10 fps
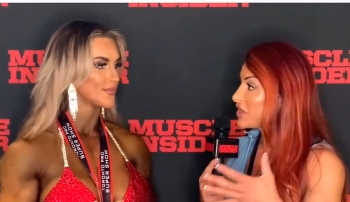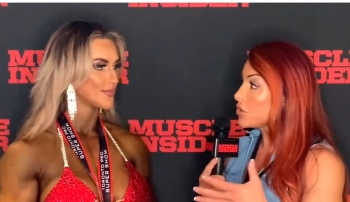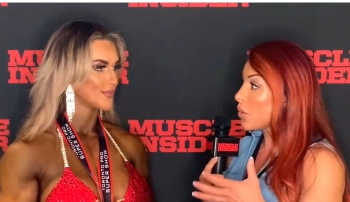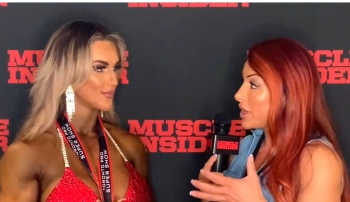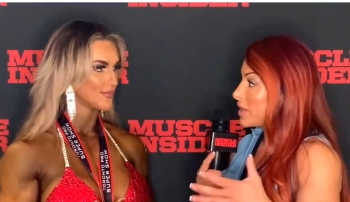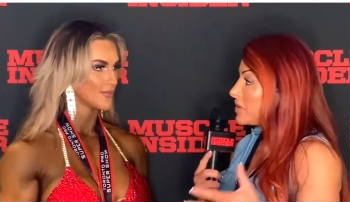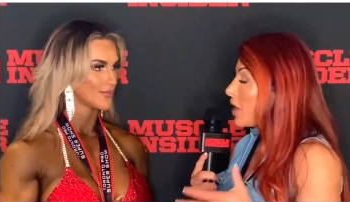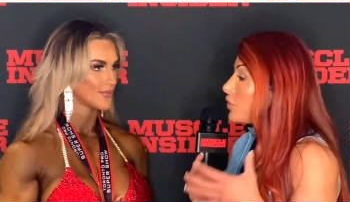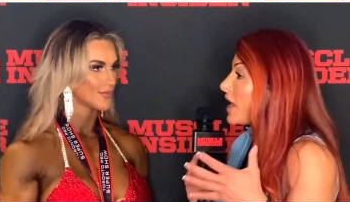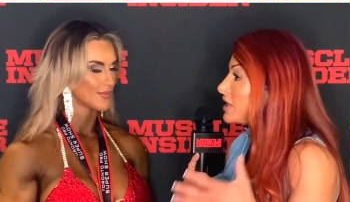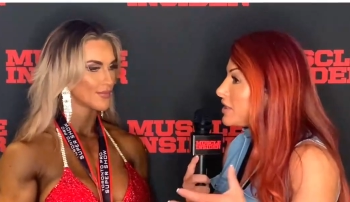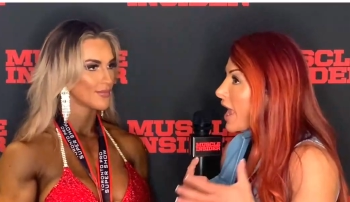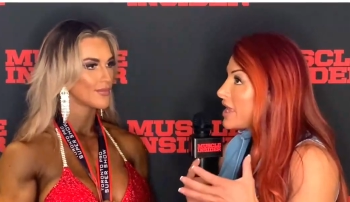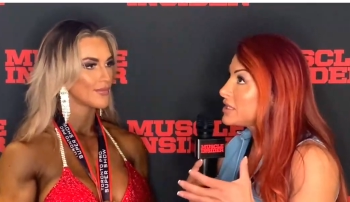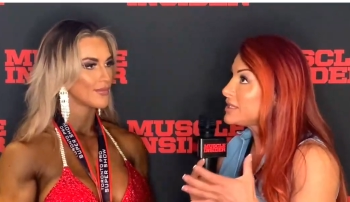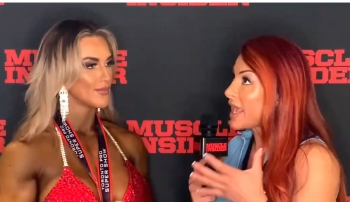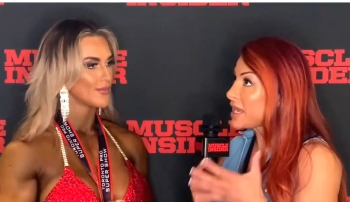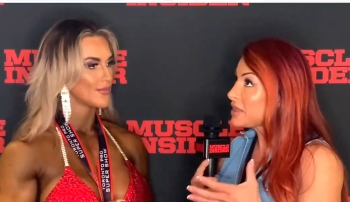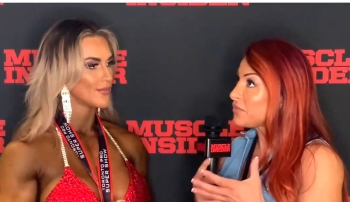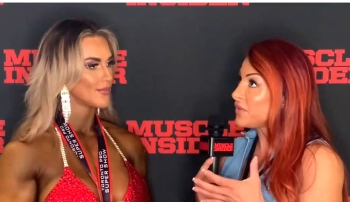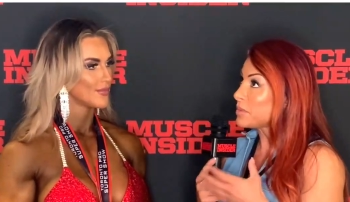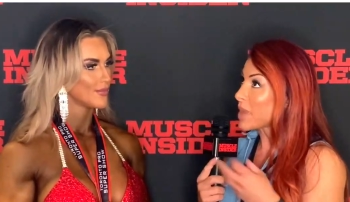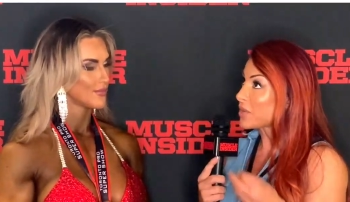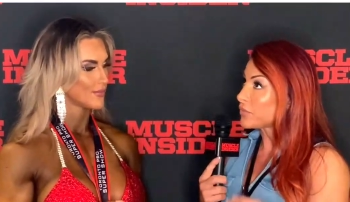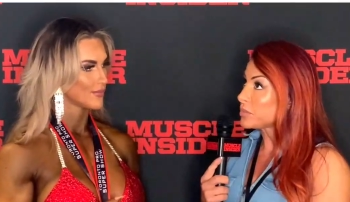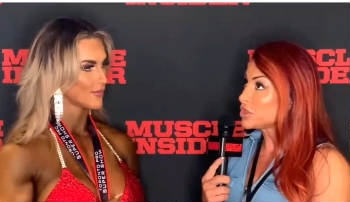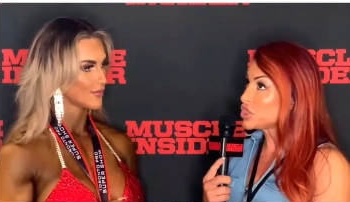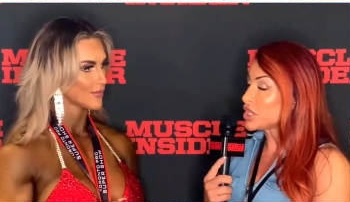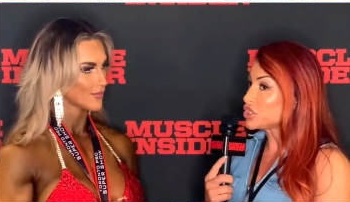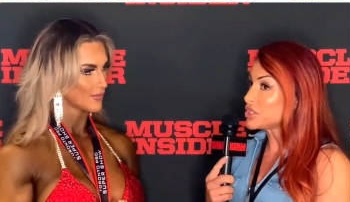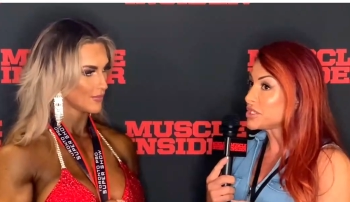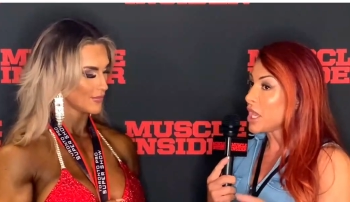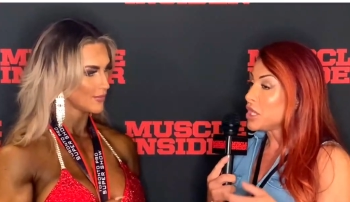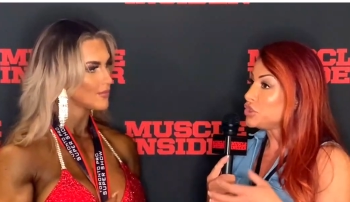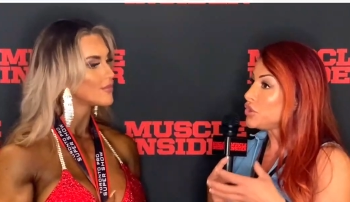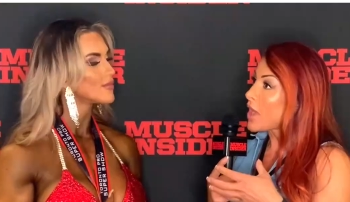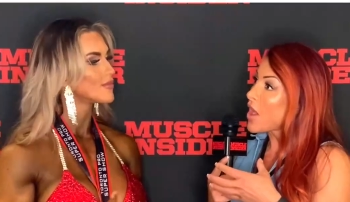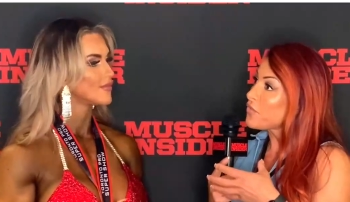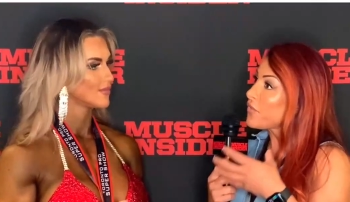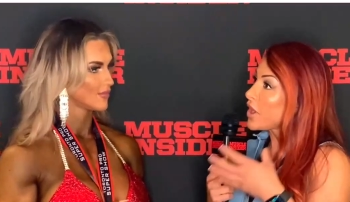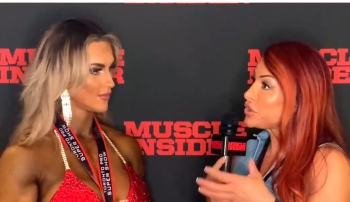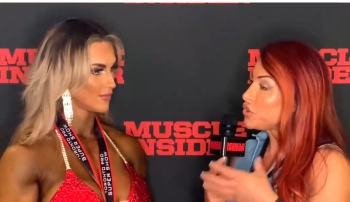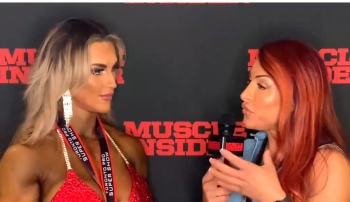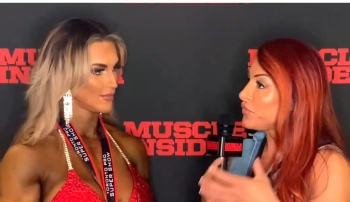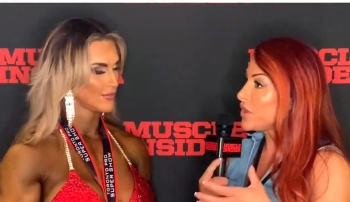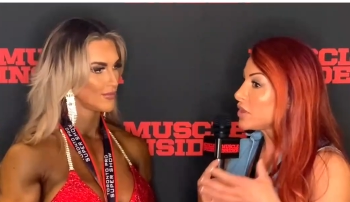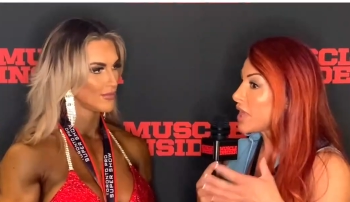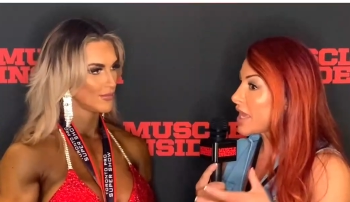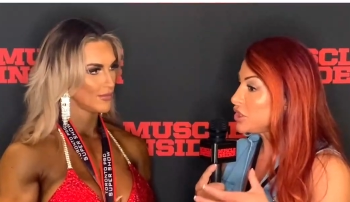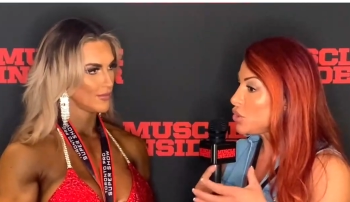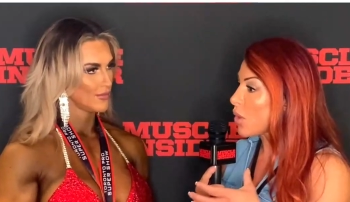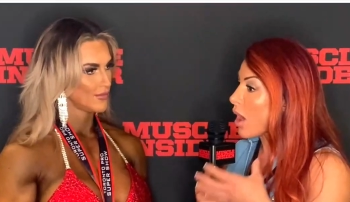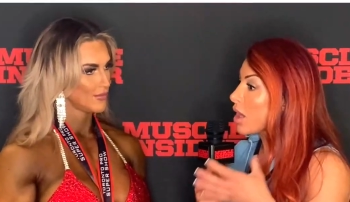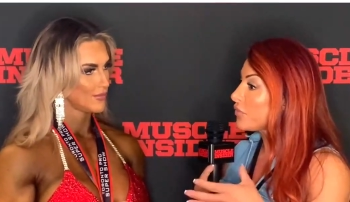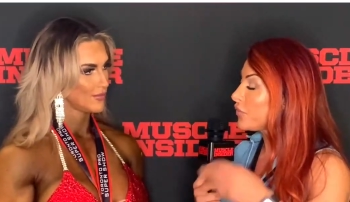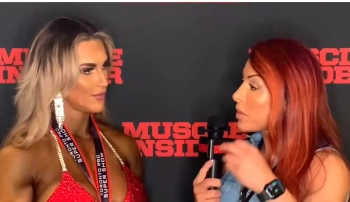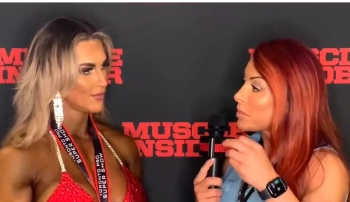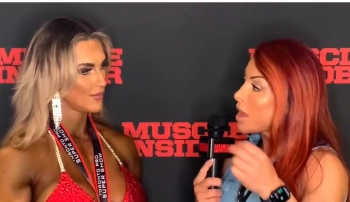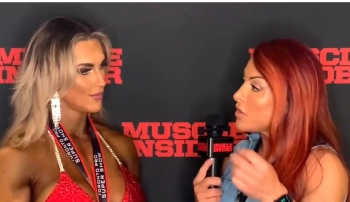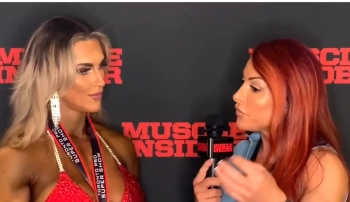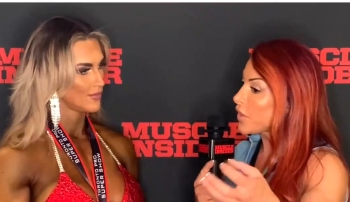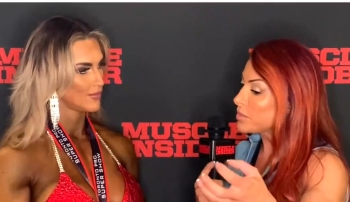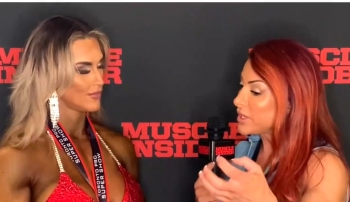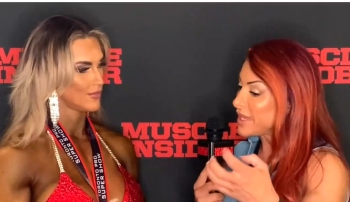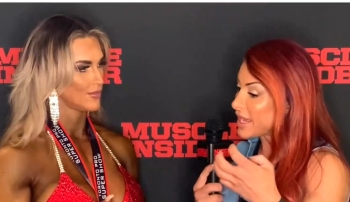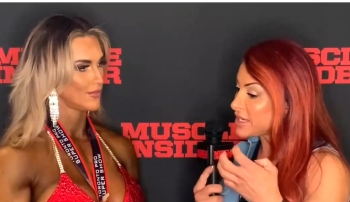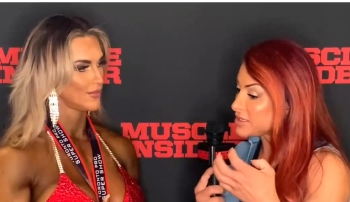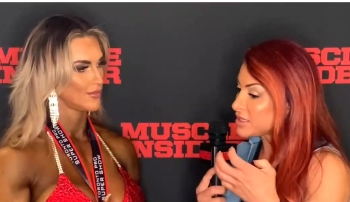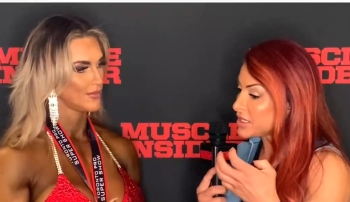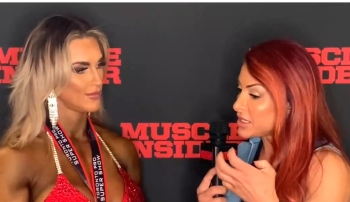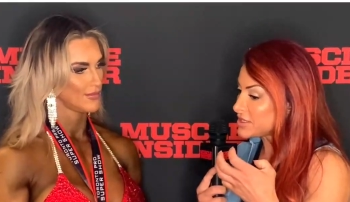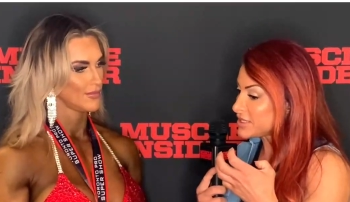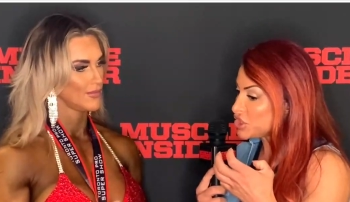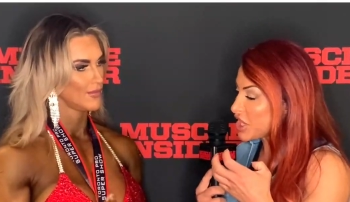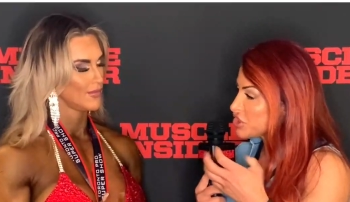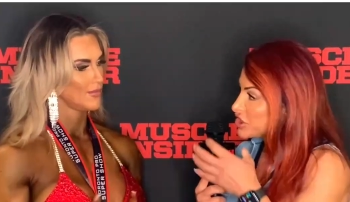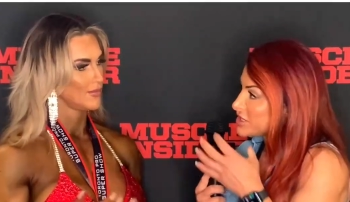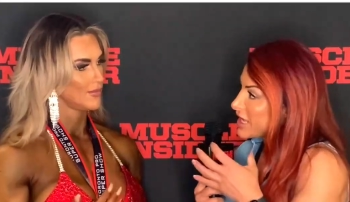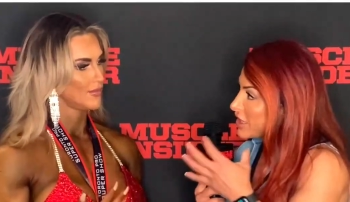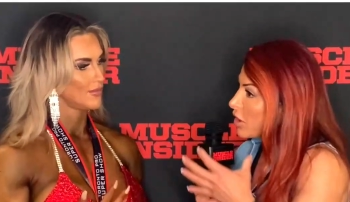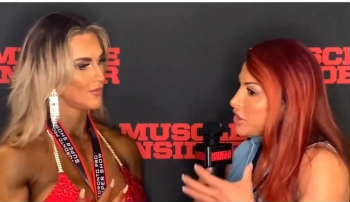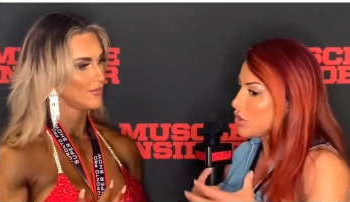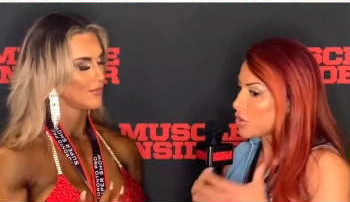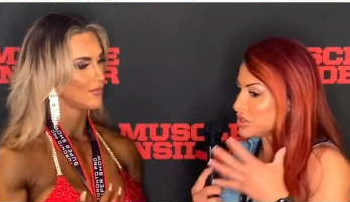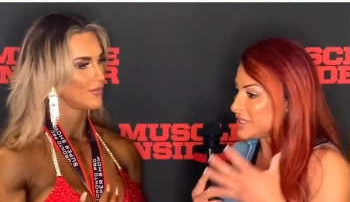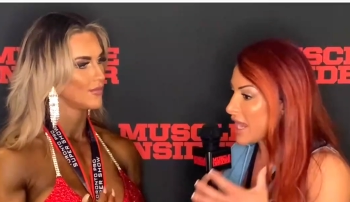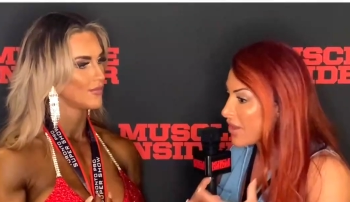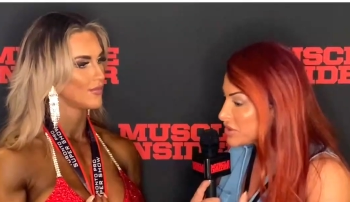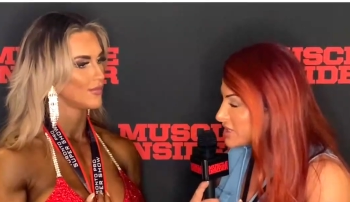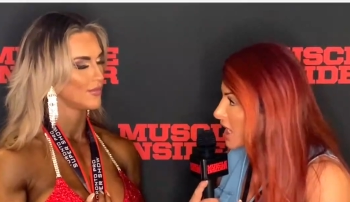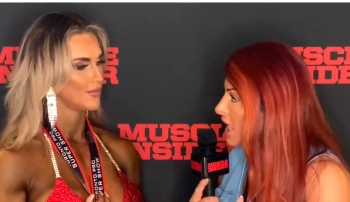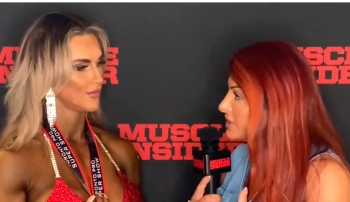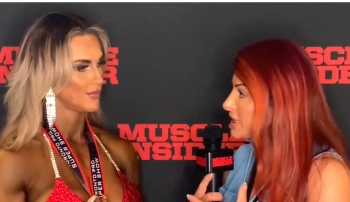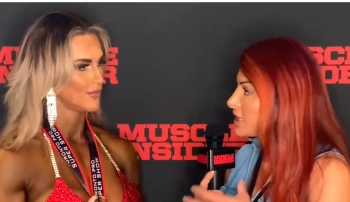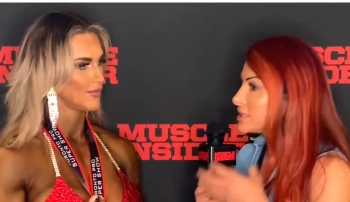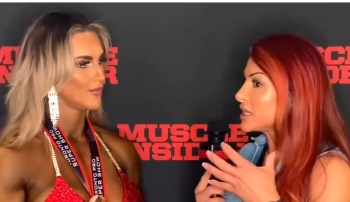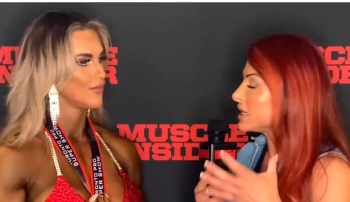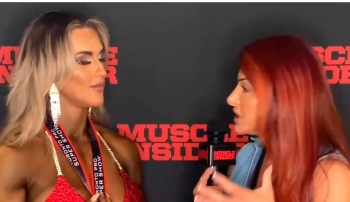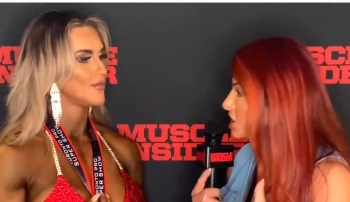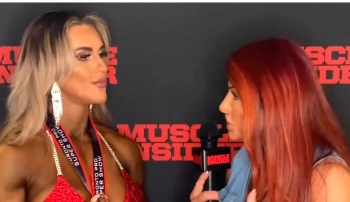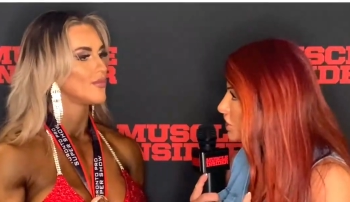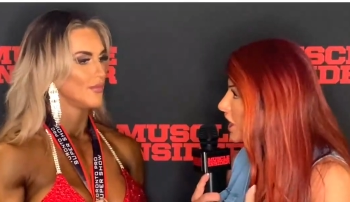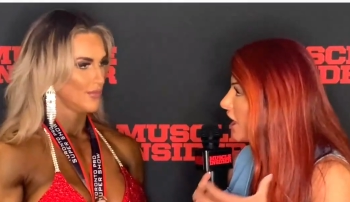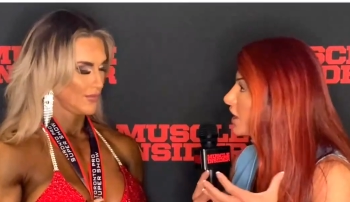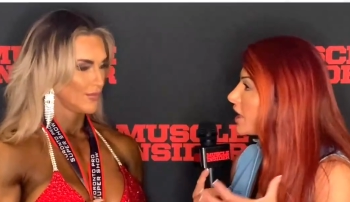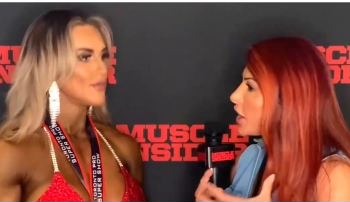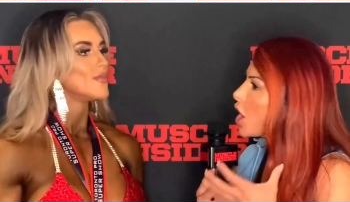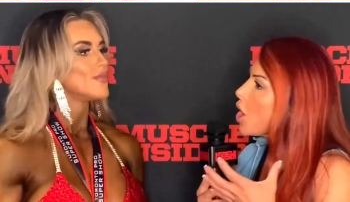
Speaker 1: going and, and, and, and getting the feedback from the judges. Do you, how far do you feel like you are from from getting to the suggestions like, you know, downsizing? Is it conditioning? Like,